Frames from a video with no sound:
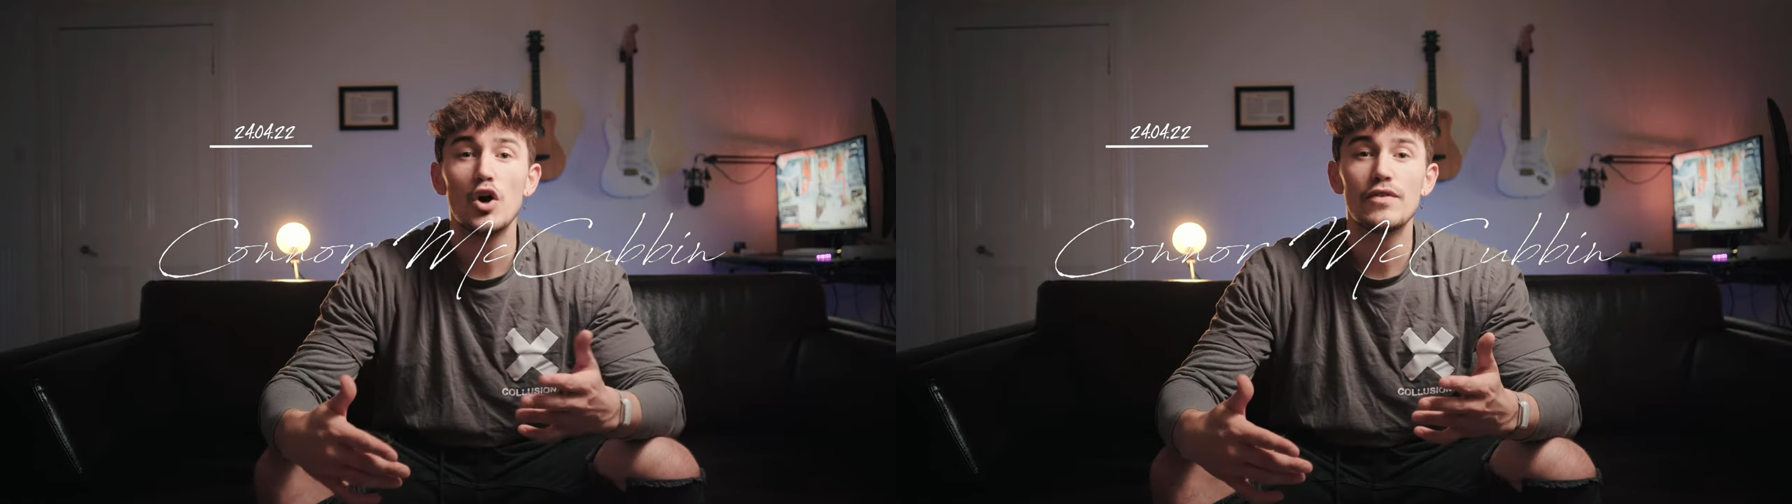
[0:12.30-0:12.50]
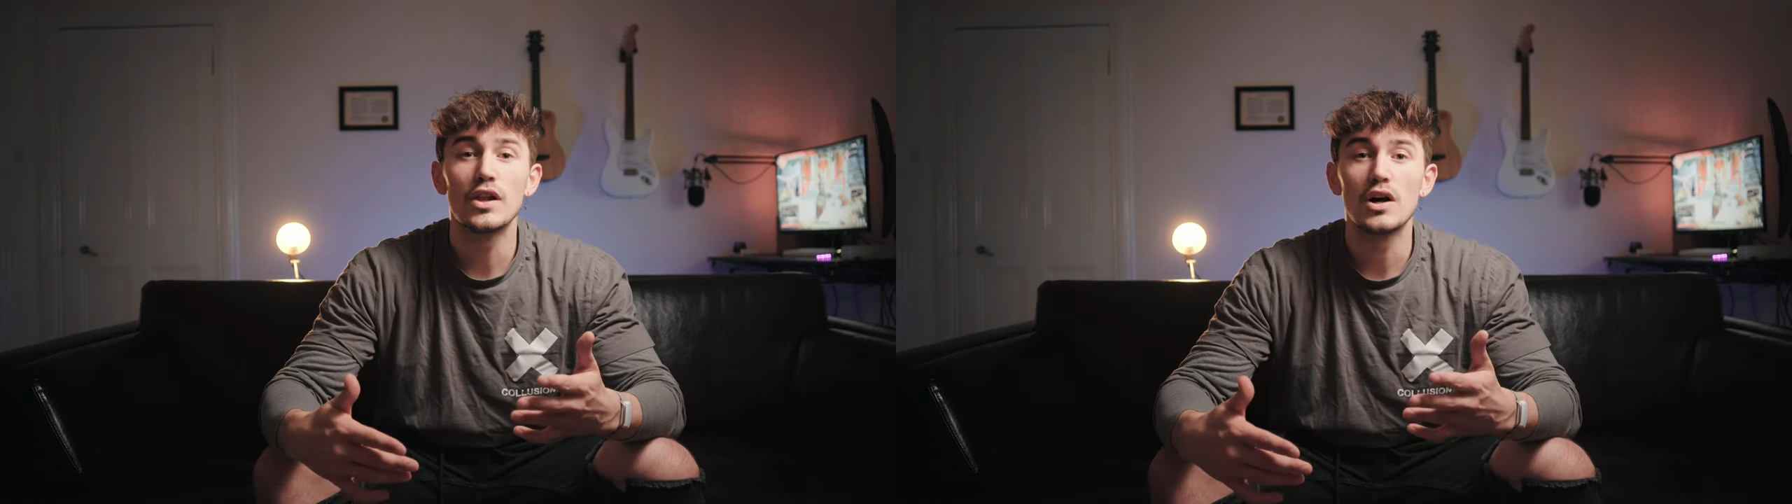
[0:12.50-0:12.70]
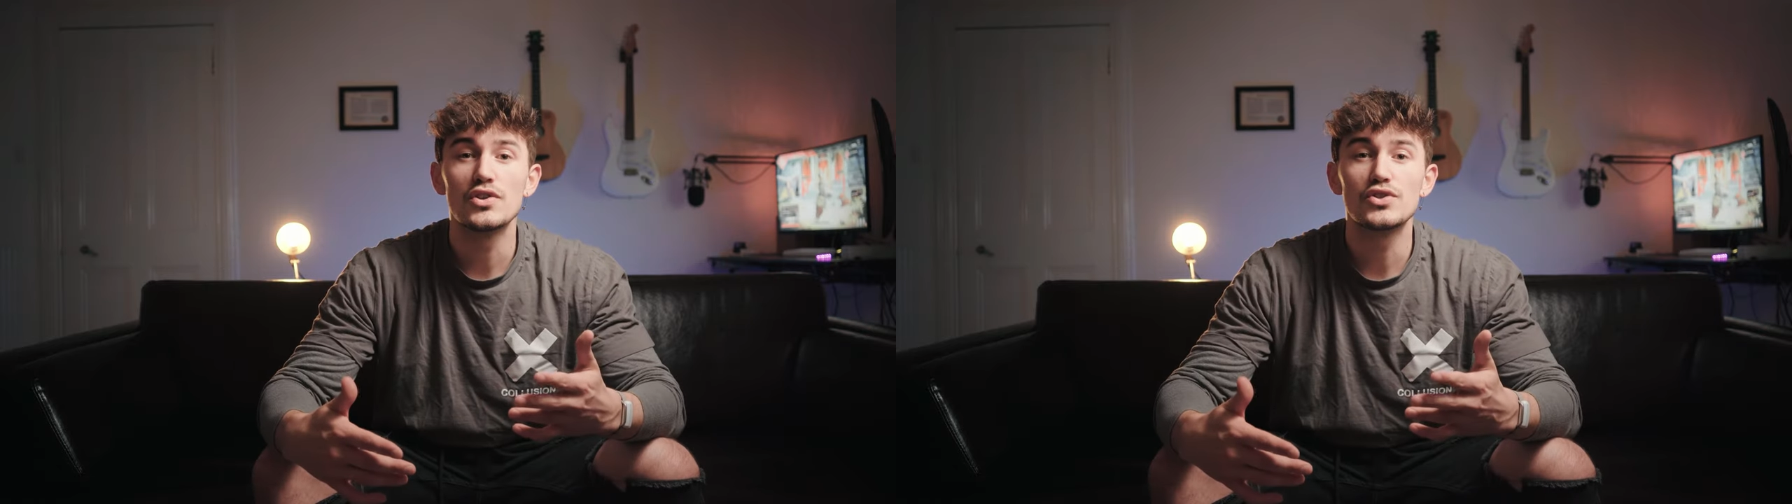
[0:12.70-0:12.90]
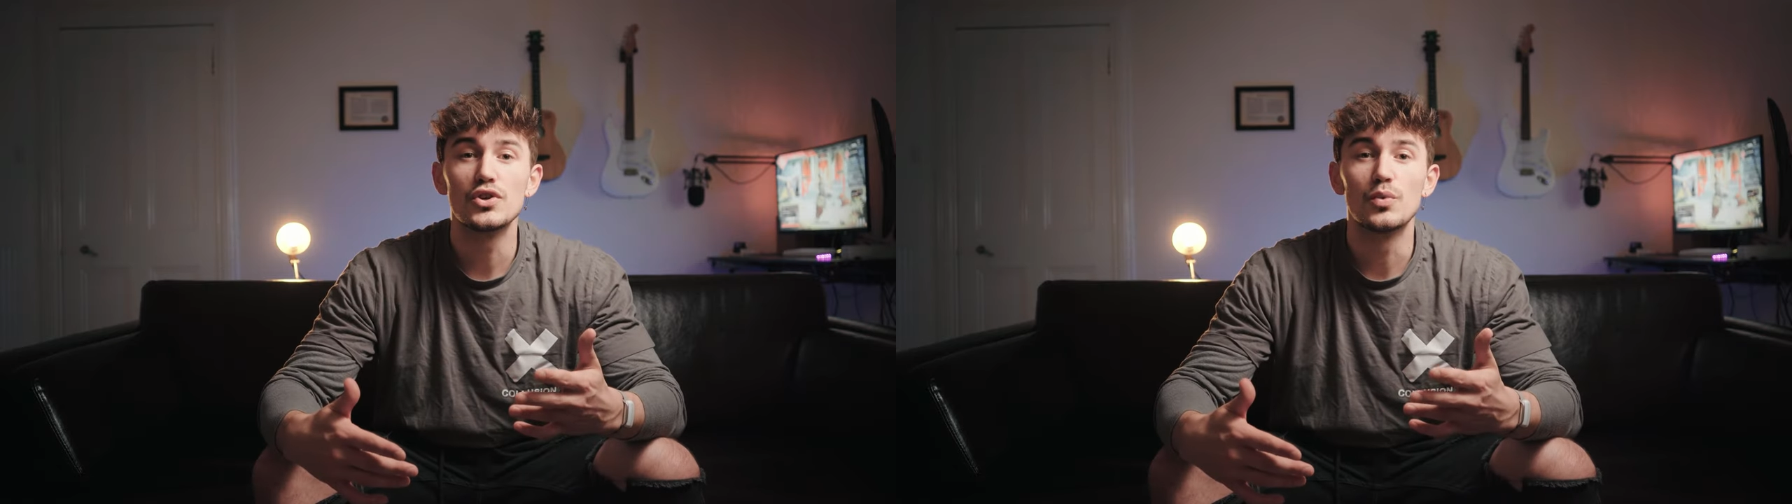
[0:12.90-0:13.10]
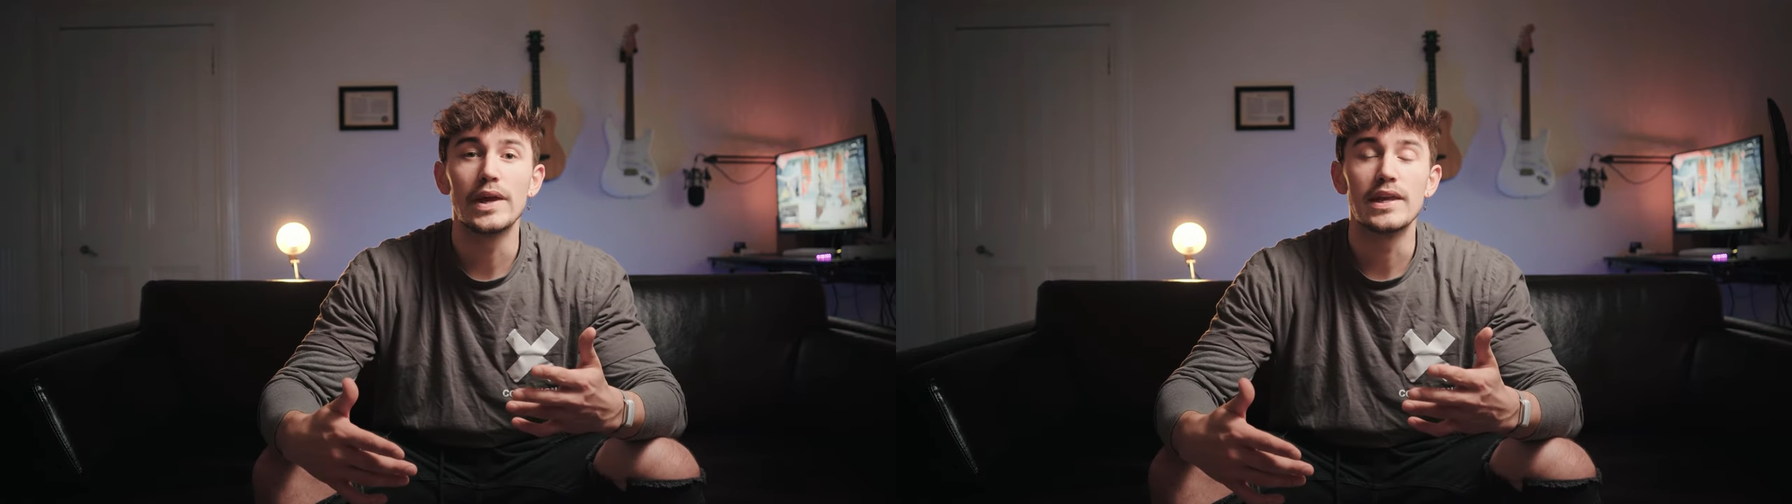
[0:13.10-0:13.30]
over the last
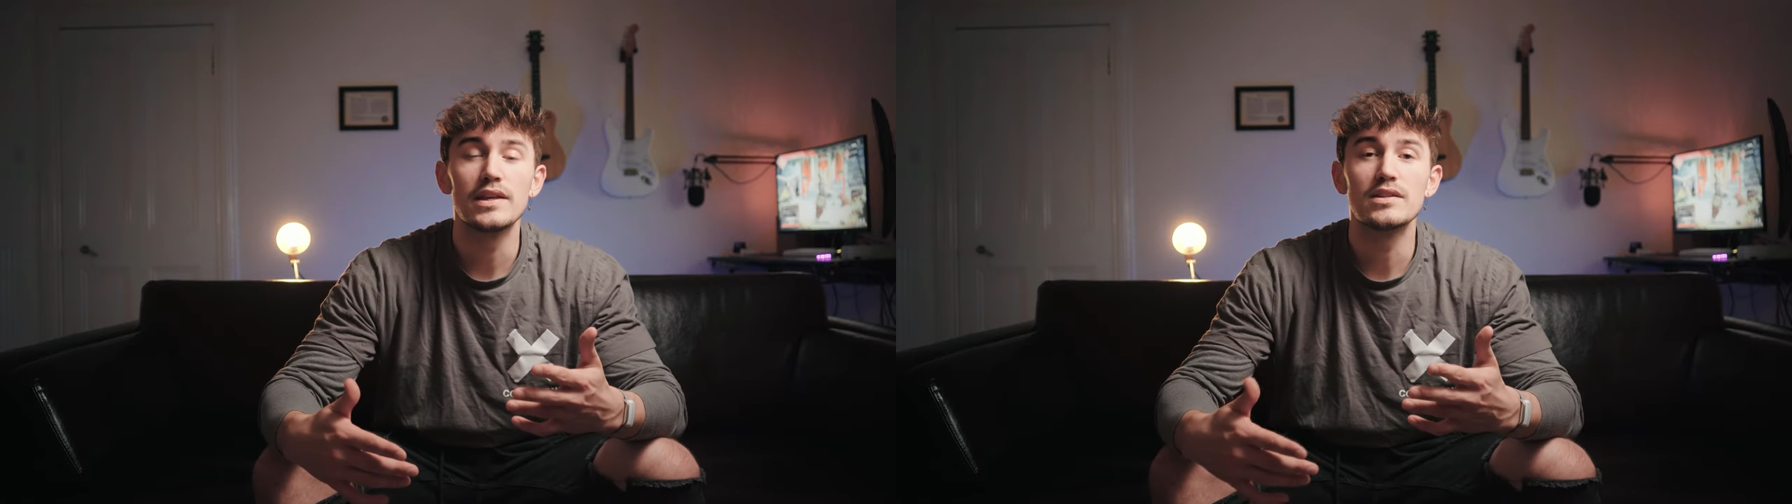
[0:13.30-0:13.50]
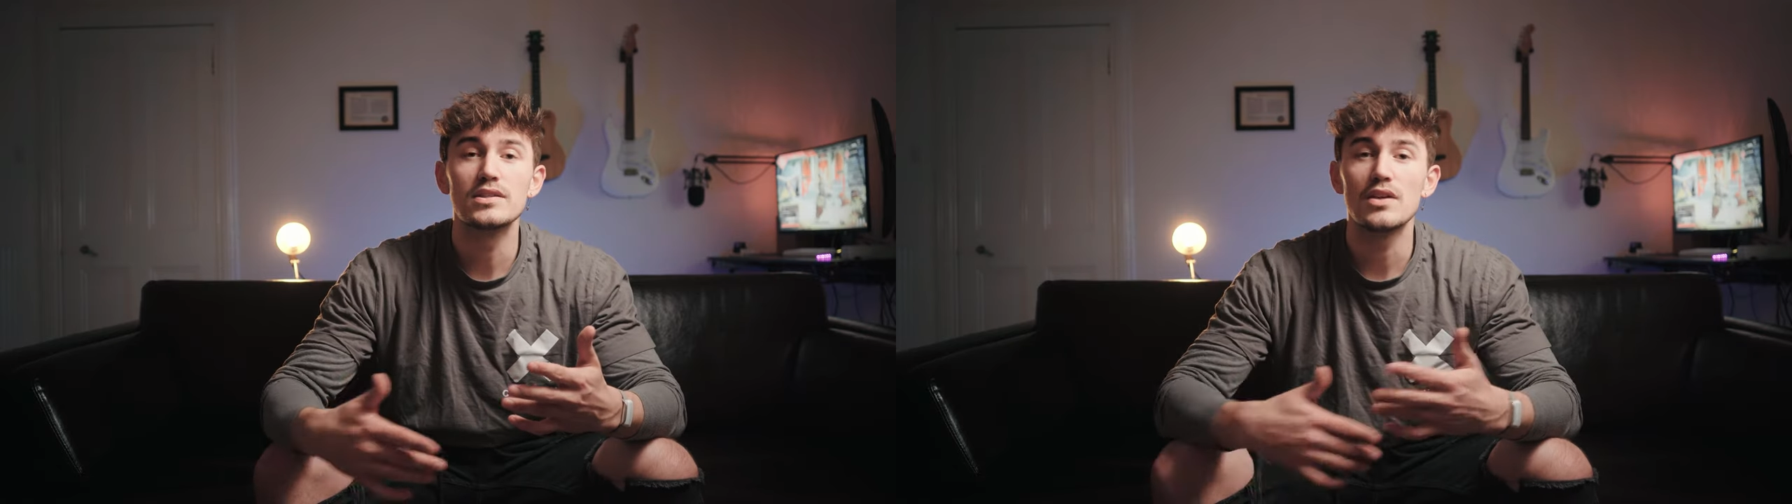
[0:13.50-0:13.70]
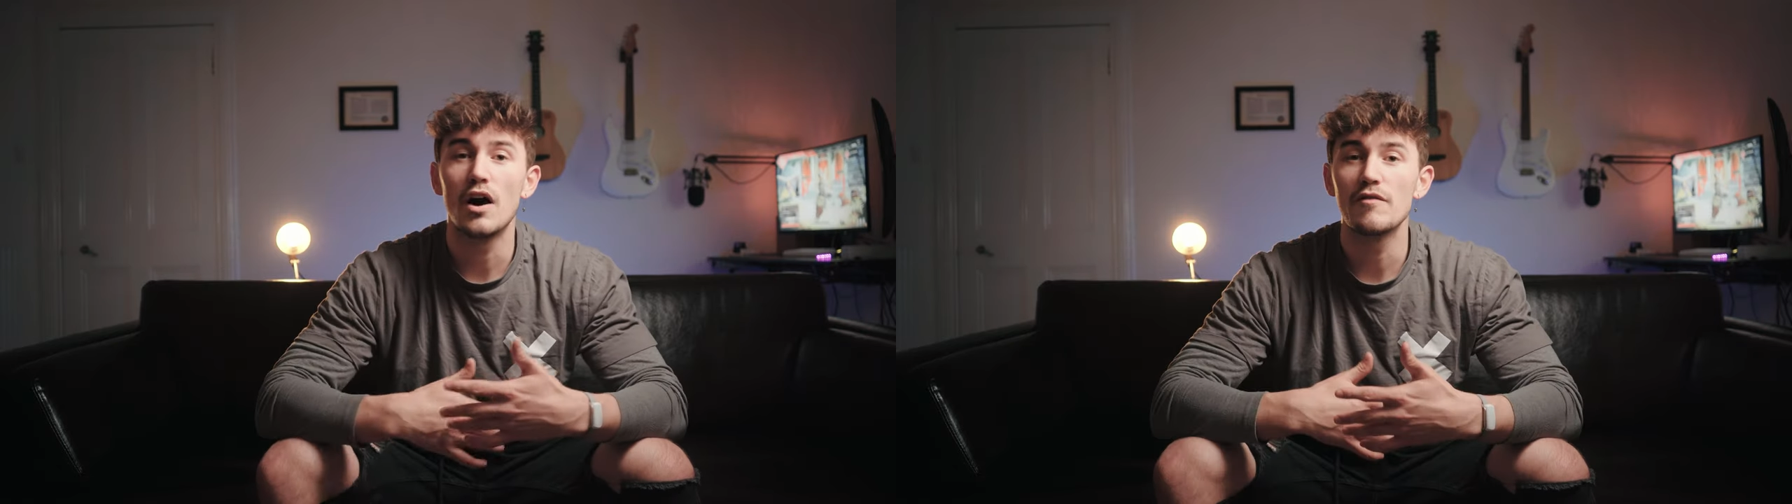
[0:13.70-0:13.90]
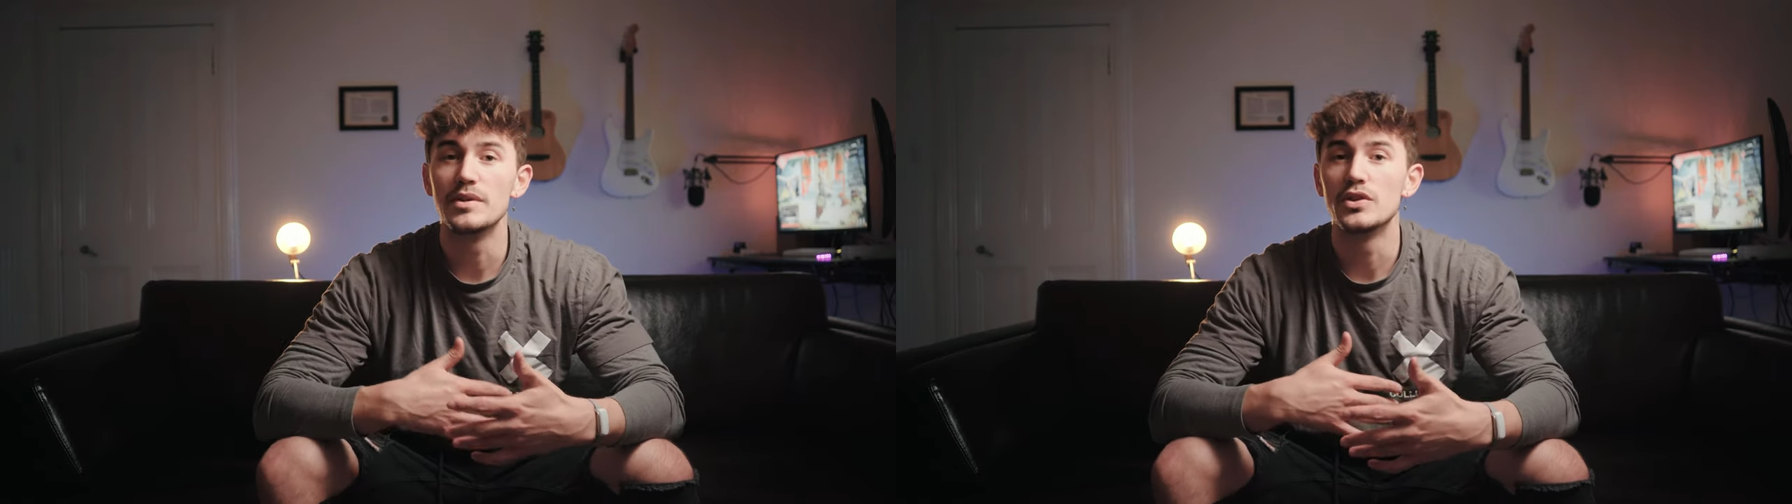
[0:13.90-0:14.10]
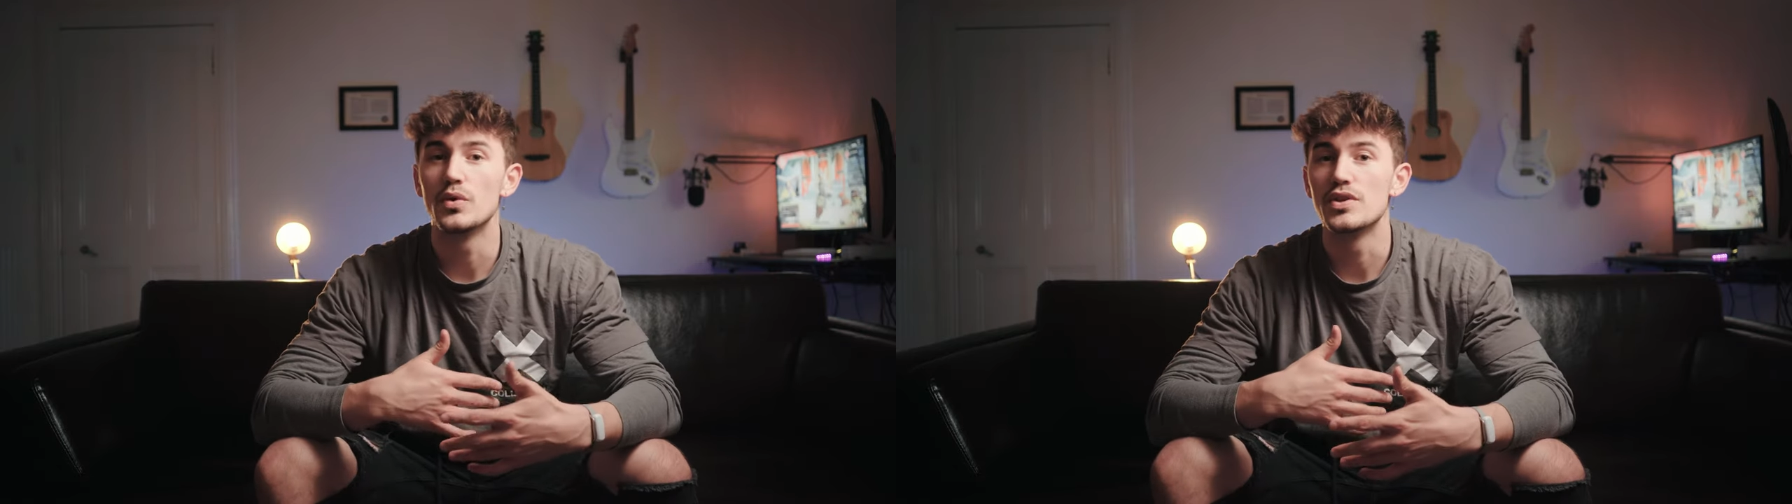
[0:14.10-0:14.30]
2 weeks, I've
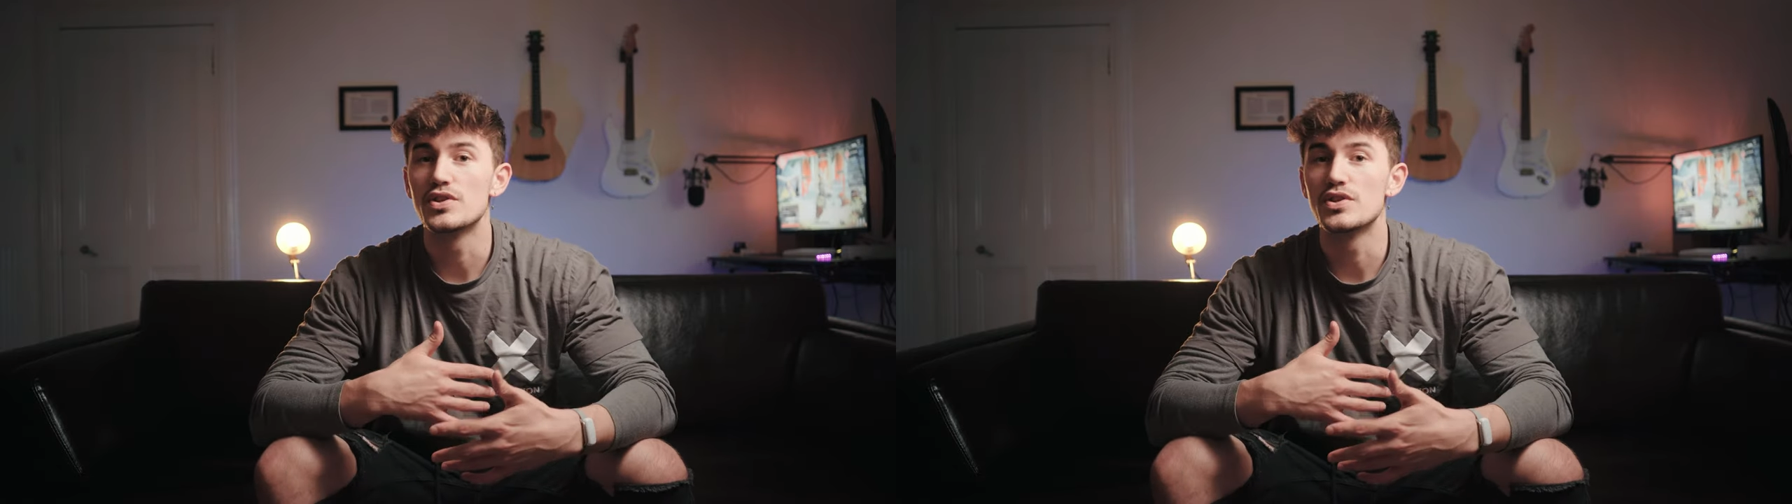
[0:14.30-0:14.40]
been doing